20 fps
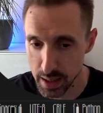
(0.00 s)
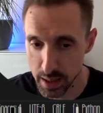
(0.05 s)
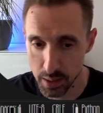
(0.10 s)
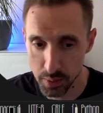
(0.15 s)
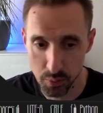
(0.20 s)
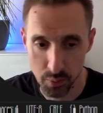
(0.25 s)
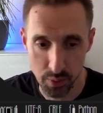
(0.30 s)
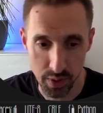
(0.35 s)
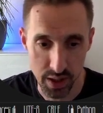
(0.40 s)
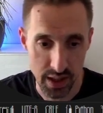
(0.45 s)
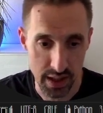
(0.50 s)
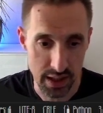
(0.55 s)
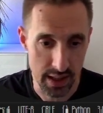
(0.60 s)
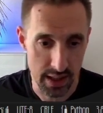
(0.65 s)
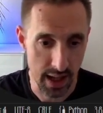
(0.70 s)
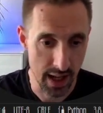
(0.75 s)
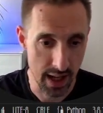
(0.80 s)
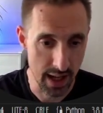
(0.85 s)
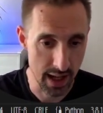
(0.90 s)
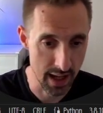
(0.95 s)
We
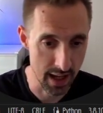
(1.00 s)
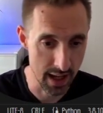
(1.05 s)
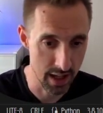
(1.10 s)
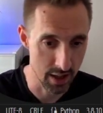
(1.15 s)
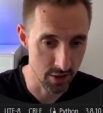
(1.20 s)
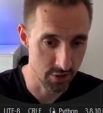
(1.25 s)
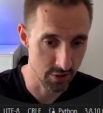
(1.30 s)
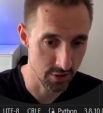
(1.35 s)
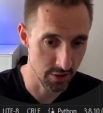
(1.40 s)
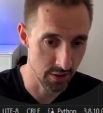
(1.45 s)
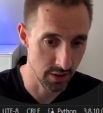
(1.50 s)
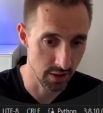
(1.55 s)
had